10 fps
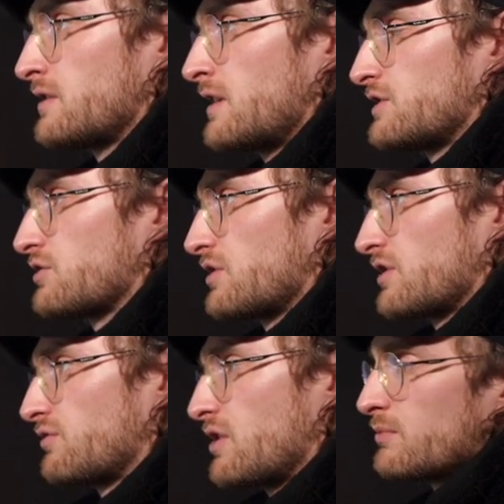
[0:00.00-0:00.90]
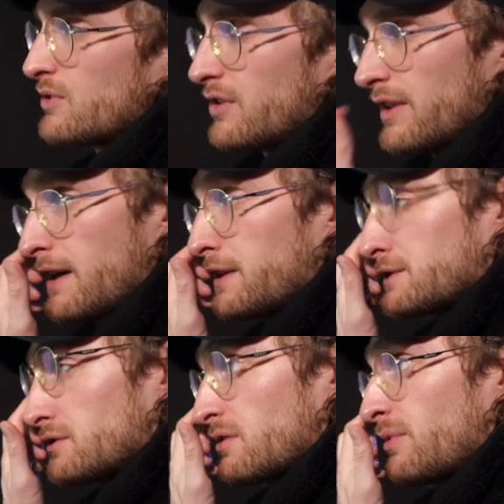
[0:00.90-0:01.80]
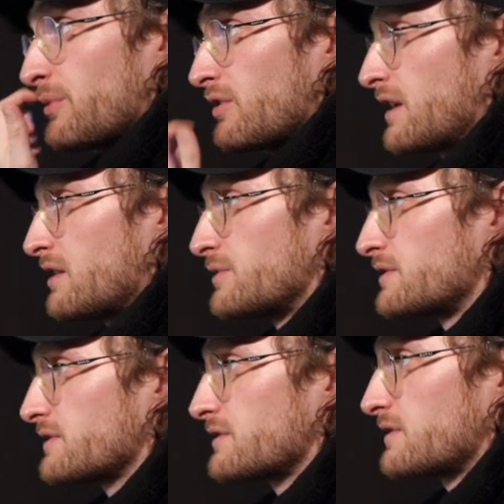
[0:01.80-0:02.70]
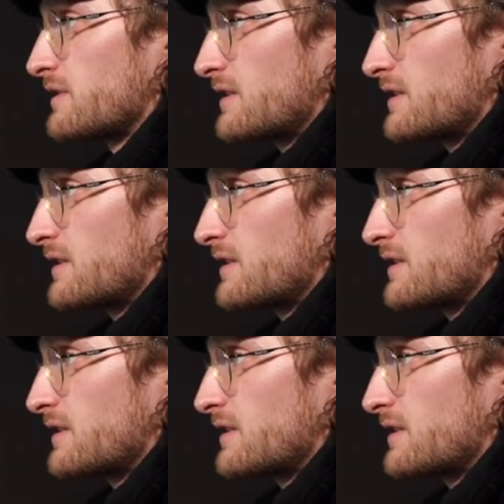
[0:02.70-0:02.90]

It's just going to grow more there. There's just going to be more elements.